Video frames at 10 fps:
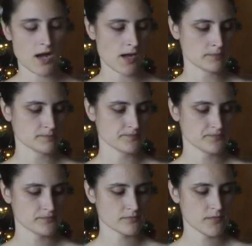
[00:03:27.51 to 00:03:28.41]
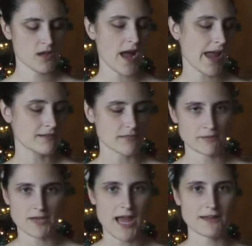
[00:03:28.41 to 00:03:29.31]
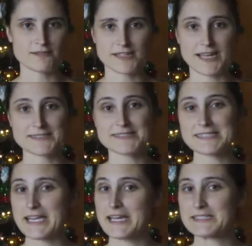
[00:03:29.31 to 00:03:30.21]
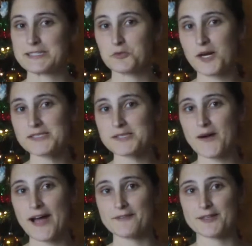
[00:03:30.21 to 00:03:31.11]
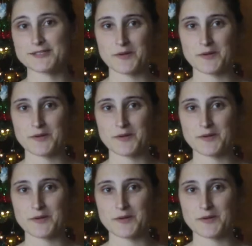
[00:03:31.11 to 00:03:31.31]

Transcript: um, I, am not against candy whatsoever,